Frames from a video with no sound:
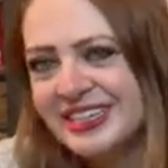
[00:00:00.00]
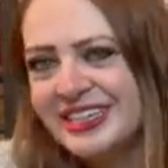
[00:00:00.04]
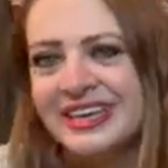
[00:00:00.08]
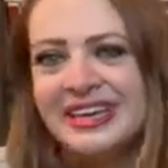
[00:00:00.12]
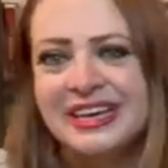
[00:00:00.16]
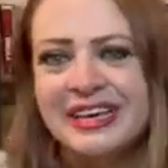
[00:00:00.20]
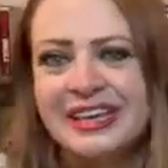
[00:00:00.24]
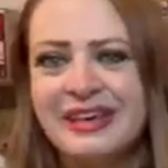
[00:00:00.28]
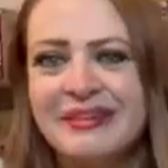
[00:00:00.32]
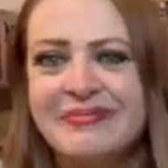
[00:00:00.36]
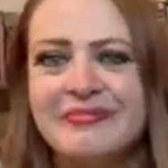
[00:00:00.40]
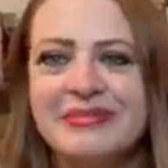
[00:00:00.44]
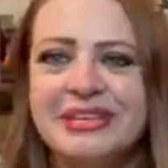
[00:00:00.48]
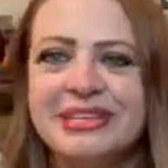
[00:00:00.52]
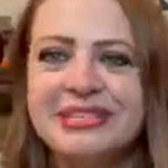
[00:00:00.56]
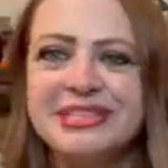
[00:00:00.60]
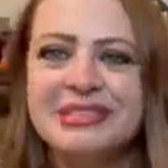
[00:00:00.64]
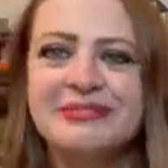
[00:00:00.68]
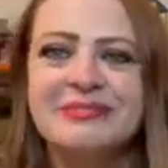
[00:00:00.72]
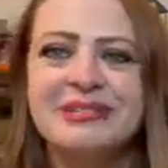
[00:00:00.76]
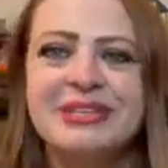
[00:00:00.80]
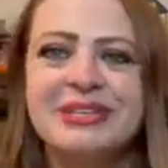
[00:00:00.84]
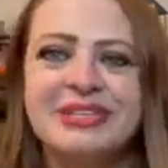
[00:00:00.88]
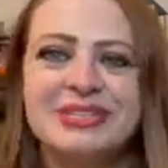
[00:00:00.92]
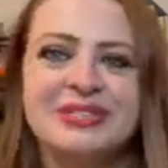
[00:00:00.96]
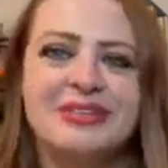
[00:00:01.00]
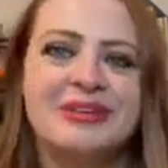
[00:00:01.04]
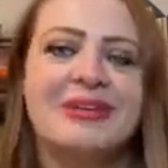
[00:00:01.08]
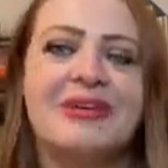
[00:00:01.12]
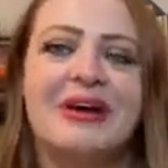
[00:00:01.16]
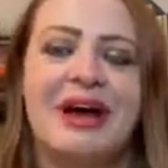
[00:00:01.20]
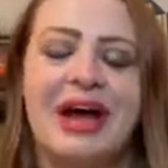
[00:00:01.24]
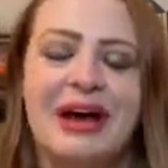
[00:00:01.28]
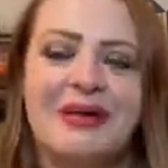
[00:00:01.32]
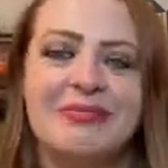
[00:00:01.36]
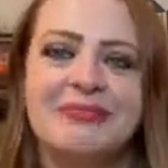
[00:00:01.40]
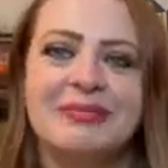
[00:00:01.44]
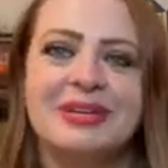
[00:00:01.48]
it makes me so
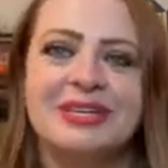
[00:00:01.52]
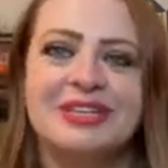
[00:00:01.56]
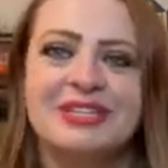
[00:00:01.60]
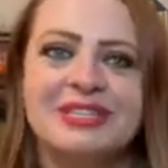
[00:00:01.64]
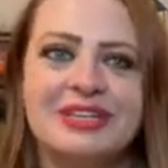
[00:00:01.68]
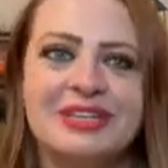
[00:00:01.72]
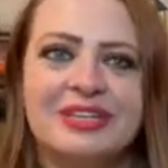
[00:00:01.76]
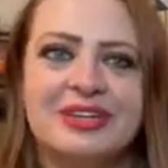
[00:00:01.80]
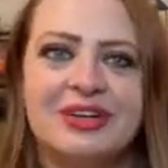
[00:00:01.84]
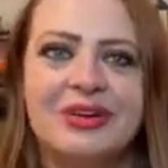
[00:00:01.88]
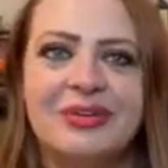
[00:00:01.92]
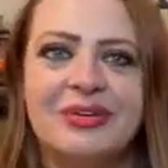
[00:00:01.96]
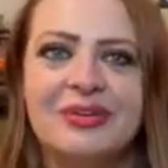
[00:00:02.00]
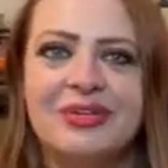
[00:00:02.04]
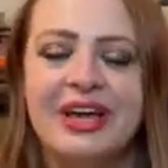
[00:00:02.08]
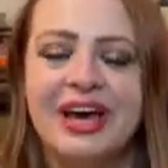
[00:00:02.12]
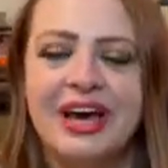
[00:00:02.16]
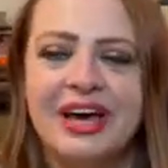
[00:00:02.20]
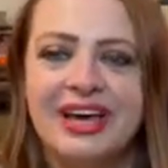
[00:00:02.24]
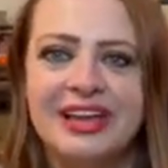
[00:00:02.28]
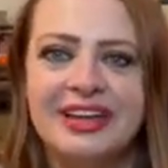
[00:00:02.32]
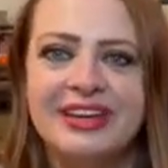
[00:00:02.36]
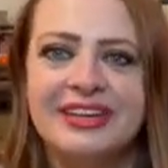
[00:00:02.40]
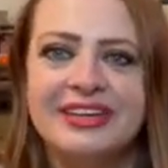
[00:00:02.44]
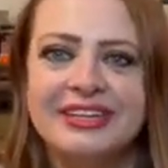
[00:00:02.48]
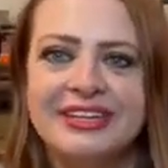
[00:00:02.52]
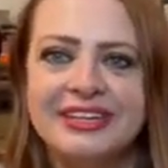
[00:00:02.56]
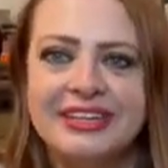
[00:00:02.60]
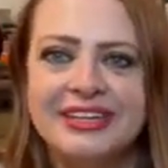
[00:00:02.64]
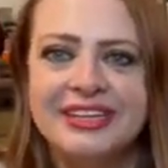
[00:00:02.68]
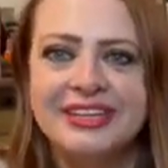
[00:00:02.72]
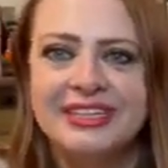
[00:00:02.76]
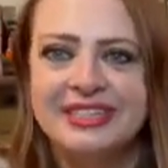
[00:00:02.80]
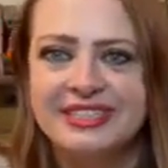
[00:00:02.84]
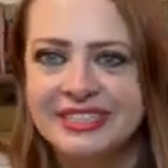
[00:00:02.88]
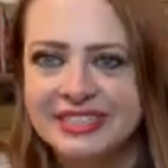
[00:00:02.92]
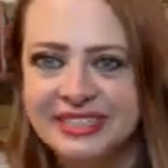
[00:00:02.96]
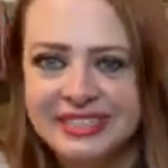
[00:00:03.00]
happy to know that
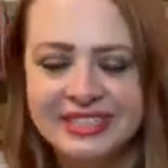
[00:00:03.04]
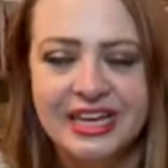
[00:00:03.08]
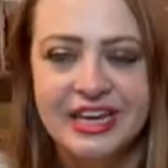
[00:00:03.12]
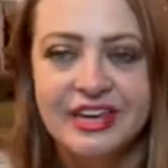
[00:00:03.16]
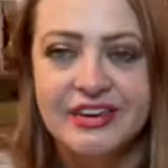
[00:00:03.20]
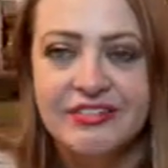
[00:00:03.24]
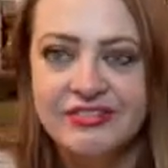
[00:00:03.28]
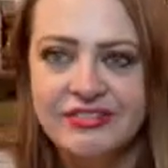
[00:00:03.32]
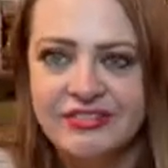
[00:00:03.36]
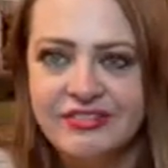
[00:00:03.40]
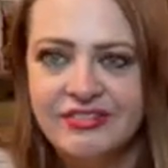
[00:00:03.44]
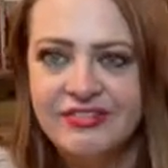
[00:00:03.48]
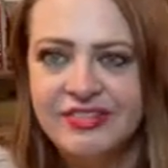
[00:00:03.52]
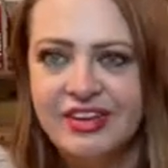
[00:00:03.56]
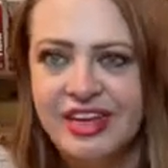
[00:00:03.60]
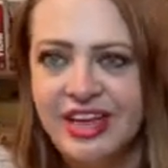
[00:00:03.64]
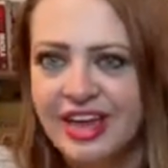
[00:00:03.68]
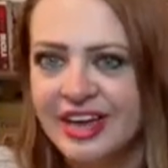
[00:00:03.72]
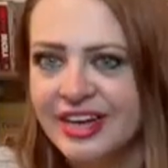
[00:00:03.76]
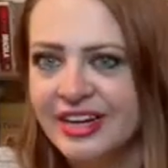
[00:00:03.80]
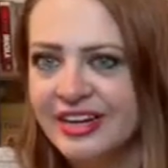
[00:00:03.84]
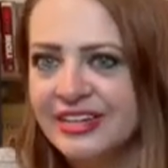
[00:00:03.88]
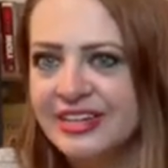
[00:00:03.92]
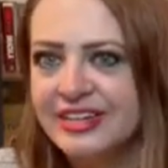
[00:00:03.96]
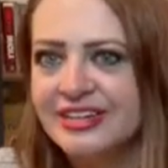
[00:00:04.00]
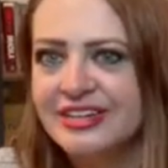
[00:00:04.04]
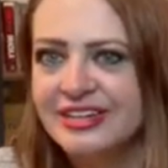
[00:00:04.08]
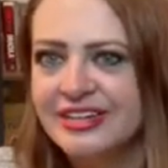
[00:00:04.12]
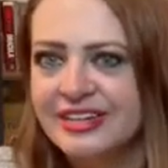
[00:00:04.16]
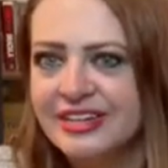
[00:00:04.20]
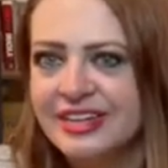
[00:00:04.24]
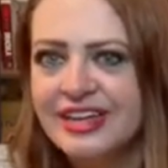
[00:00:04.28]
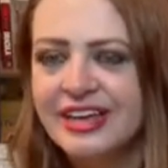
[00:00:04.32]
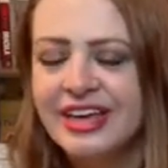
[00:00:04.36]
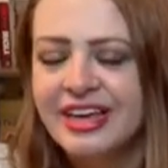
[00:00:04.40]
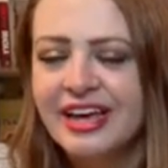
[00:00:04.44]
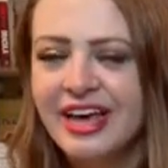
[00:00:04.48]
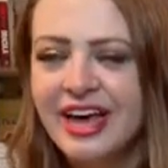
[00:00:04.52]
he's safe. And
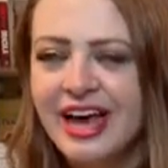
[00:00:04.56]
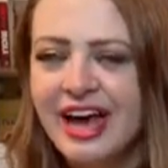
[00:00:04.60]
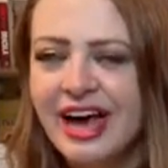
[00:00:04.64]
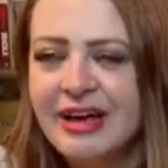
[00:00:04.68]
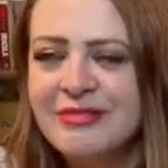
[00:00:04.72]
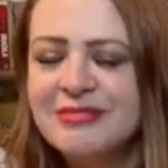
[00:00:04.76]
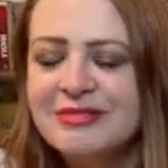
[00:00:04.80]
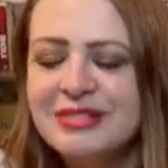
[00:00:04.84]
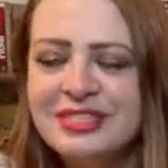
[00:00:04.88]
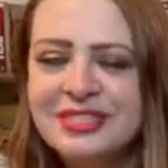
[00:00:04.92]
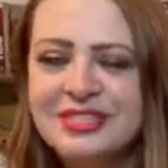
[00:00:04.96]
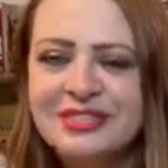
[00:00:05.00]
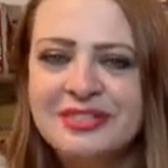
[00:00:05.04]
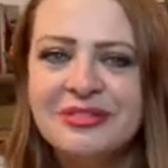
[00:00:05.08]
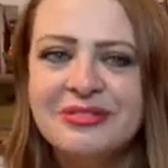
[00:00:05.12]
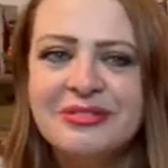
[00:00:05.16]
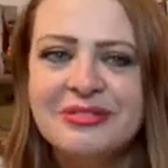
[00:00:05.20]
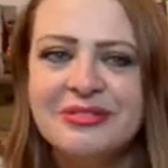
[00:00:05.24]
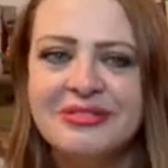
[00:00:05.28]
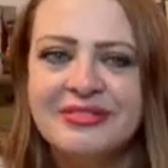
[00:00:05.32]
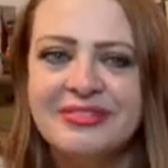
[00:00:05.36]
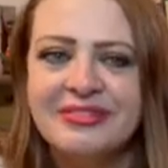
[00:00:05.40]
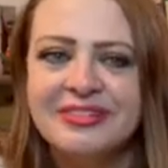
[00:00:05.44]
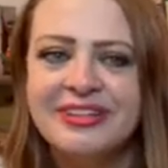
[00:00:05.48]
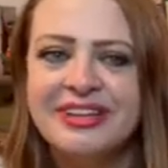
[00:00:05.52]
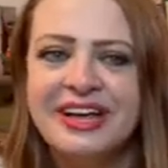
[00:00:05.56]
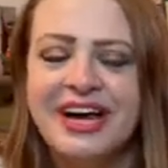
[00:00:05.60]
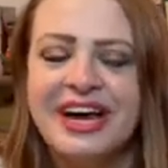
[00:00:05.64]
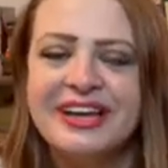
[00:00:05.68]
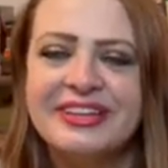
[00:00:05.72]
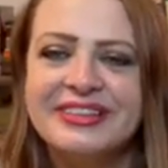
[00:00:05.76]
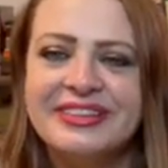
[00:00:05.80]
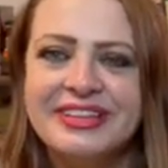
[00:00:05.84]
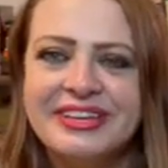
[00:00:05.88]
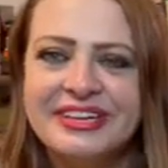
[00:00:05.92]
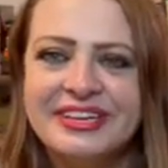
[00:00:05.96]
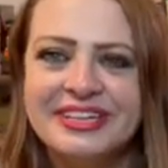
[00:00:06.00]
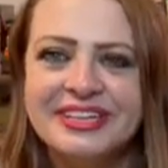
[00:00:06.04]
I'm just so glad
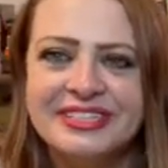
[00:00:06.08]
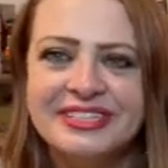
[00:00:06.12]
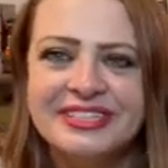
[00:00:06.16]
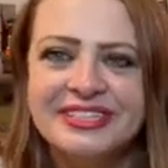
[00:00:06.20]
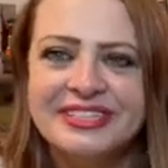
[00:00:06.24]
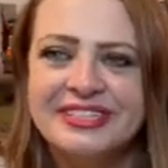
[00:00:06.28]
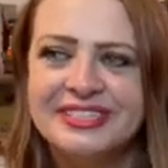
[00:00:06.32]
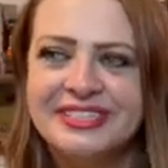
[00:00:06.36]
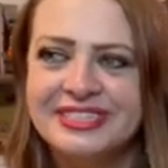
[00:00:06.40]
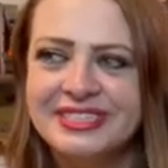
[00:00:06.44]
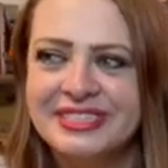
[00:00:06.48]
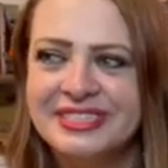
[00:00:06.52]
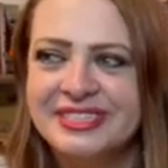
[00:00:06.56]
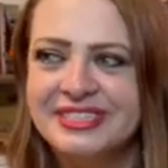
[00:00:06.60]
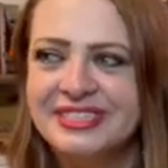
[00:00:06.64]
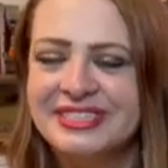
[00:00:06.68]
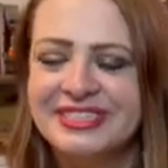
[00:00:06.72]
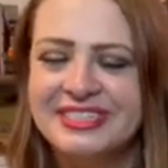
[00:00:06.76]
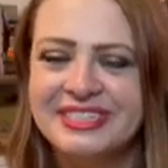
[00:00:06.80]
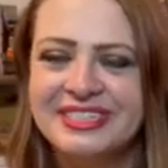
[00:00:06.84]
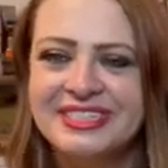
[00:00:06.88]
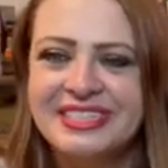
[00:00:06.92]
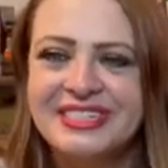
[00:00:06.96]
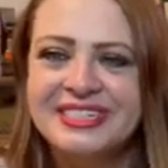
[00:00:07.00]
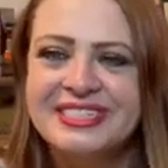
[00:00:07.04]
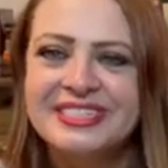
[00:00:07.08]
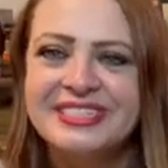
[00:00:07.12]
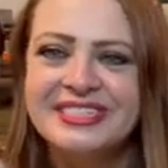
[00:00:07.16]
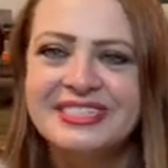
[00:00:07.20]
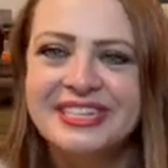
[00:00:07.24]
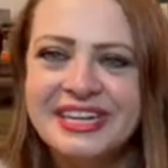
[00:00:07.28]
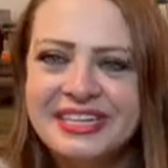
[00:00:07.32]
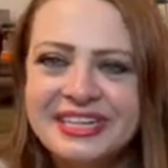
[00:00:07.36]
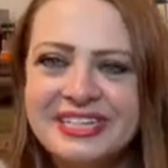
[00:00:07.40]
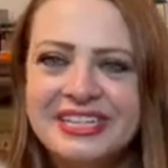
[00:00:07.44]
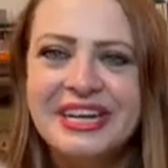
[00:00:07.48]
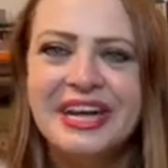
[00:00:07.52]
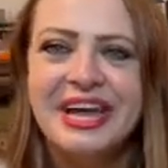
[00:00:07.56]
that he's
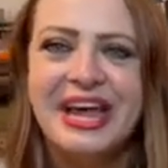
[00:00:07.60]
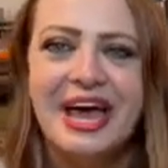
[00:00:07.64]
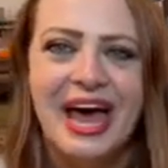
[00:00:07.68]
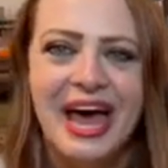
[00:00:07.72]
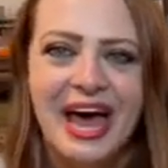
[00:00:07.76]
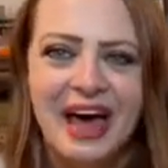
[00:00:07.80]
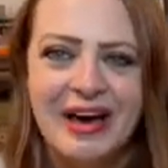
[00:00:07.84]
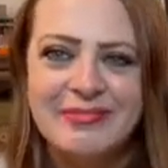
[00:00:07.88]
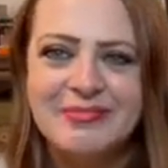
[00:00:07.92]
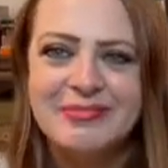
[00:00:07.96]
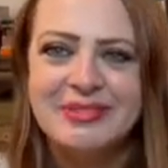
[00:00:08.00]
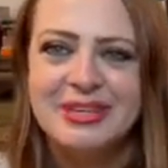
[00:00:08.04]
such a happy